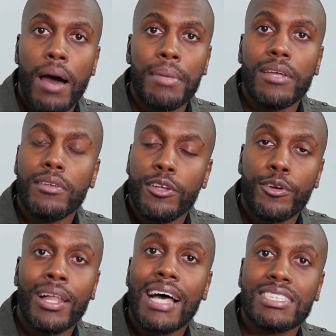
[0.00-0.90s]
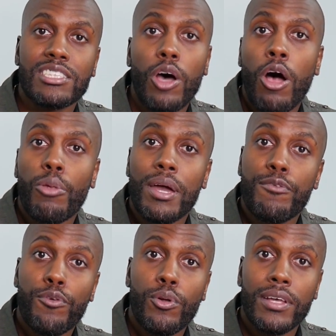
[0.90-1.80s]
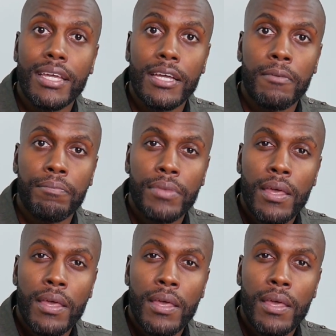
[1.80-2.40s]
I mean, your glass is all the way full again.